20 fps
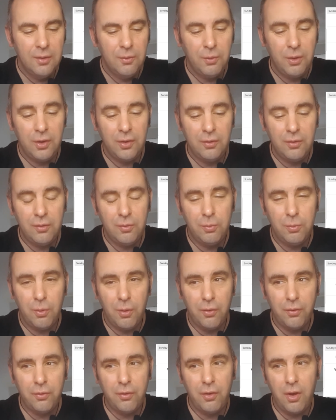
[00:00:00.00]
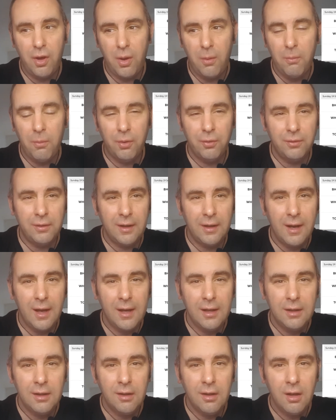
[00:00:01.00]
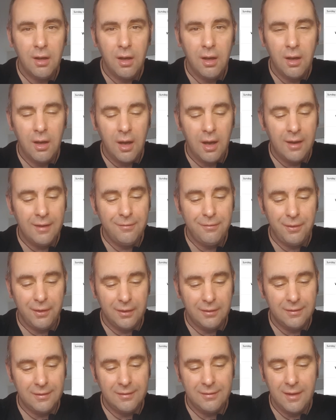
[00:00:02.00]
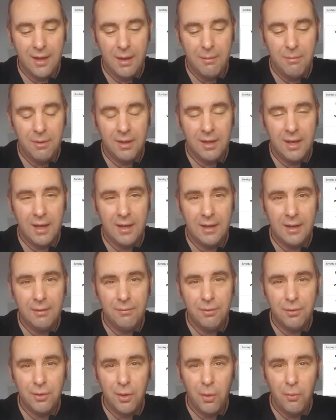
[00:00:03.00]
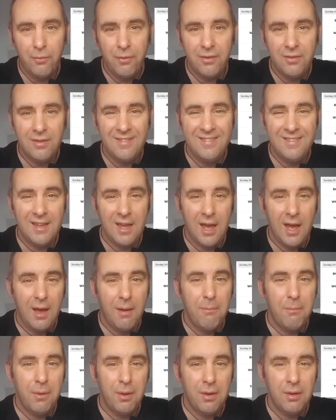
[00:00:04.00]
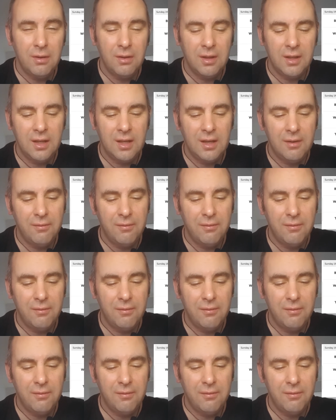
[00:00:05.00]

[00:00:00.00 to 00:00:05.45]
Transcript: which was Monday night. I think the same again, even though this is at Burnley.